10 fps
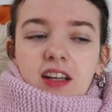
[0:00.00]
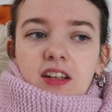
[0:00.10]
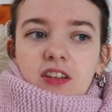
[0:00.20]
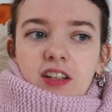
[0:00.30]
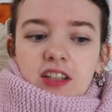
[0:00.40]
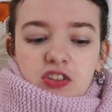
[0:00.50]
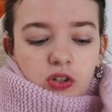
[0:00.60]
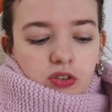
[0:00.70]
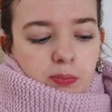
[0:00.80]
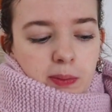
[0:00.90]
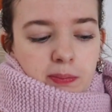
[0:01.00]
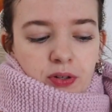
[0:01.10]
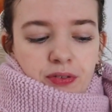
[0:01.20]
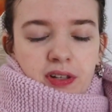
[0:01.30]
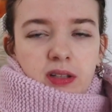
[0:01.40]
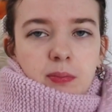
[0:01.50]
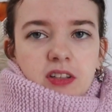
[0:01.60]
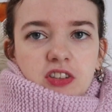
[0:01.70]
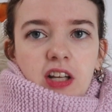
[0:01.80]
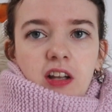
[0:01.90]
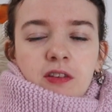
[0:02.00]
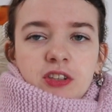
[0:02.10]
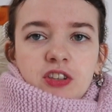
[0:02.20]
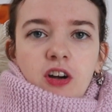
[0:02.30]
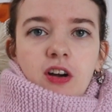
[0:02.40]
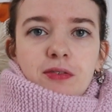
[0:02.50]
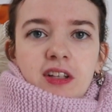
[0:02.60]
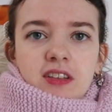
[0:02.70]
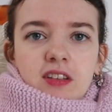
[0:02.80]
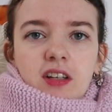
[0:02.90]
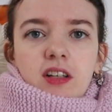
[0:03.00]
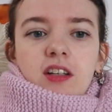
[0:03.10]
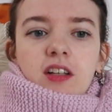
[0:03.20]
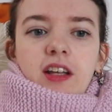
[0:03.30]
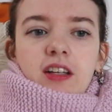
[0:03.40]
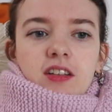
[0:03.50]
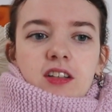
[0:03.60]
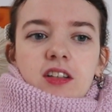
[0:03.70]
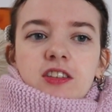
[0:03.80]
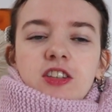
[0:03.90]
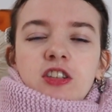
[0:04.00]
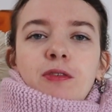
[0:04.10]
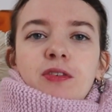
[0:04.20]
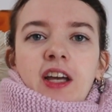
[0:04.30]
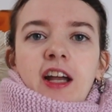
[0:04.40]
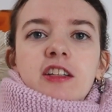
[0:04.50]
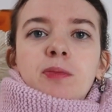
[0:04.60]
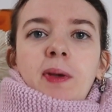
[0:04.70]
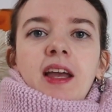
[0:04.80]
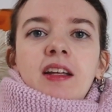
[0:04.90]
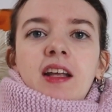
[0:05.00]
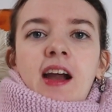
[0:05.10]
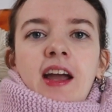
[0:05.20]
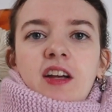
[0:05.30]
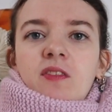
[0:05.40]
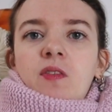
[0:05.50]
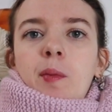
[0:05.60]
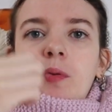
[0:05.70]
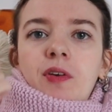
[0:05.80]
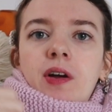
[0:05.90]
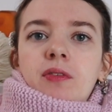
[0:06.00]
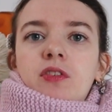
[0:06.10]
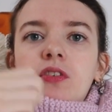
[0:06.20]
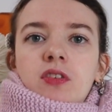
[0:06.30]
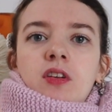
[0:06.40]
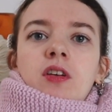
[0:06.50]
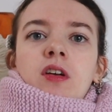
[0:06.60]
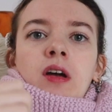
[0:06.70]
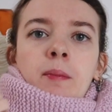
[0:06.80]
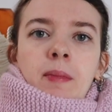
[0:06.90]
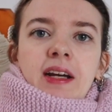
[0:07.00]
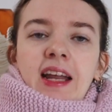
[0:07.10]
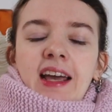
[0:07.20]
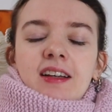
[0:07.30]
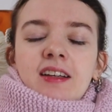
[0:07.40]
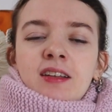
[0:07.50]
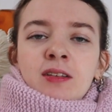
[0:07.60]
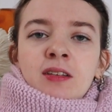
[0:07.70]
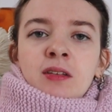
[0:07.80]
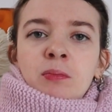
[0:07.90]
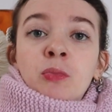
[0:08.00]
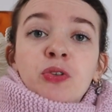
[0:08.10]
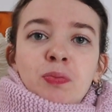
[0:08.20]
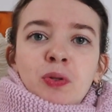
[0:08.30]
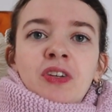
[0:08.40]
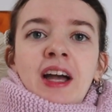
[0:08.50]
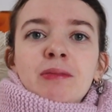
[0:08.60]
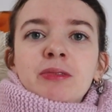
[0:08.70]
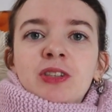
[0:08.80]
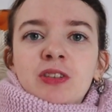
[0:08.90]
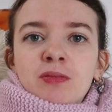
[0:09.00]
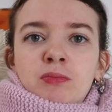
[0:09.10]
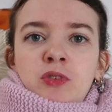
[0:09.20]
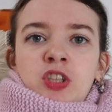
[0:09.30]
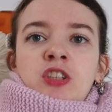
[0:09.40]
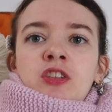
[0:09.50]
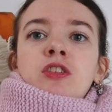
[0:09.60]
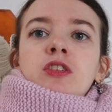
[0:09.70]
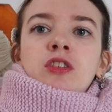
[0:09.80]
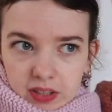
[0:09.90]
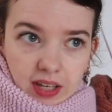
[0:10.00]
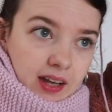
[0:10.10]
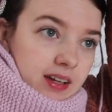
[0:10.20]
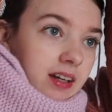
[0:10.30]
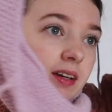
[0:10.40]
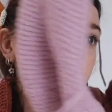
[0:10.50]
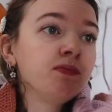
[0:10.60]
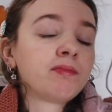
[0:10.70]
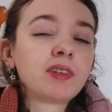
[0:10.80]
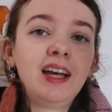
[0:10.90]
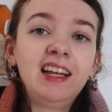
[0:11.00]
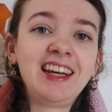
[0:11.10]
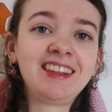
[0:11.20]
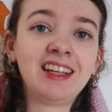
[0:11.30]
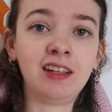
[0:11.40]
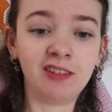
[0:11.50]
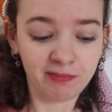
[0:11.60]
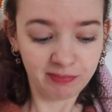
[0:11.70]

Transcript: And I think that's going to be perfect because I love a scarf that like suffocates me and that I can wrap around my neck multiple times. Just, yeah, I like that.